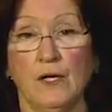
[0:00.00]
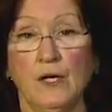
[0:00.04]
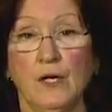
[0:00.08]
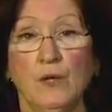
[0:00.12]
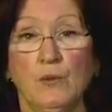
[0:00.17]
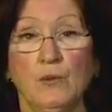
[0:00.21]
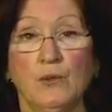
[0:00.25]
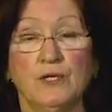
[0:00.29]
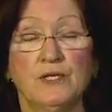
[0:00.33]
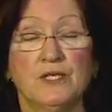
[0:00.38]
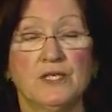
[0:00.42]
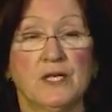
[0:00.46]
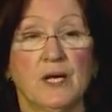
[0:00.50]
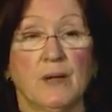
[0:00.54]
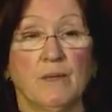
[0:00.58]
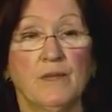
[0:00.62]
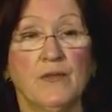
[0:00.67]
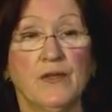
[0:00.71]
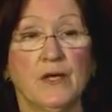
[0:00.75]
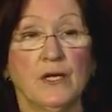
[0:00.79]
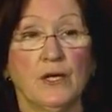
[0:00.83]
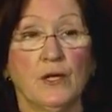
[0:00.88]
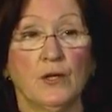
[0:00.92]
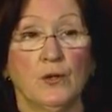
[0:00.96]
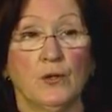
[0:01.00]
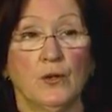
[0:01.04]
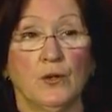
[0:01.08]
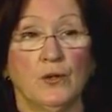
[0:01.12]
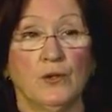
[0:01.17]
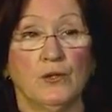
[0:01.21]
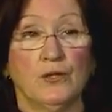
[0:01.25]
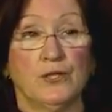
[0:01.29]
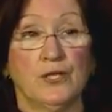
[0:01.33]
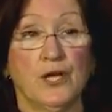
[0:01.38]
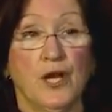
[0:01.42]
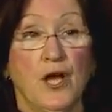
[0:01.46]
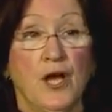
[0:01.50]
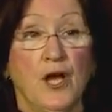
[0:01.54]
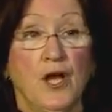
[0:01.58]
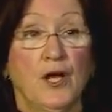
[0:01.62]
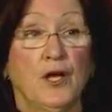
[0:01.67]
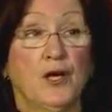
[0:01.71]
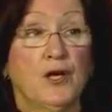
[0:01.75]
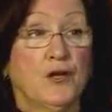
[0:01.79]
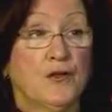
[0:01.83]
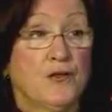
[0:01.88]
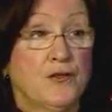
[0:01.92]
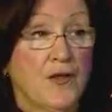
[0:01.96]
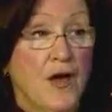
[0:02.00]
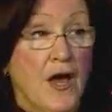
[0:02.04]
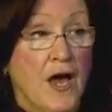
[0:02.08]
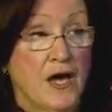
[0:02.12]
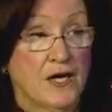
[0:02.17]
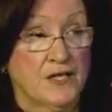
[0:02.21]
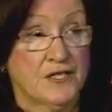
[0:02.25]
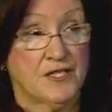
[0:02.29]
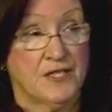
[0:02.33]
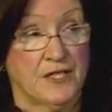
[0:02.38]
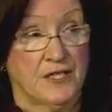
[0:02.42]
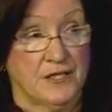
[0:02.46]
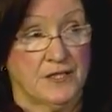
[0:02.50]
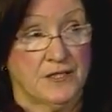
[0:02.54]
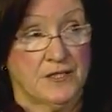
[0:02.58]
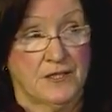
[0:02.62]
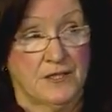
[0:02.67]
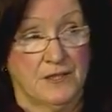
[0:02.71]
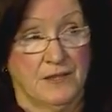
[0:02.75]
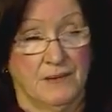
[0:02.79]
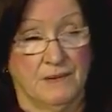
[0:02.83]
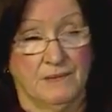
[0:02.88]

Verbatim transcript: was something called catharsis.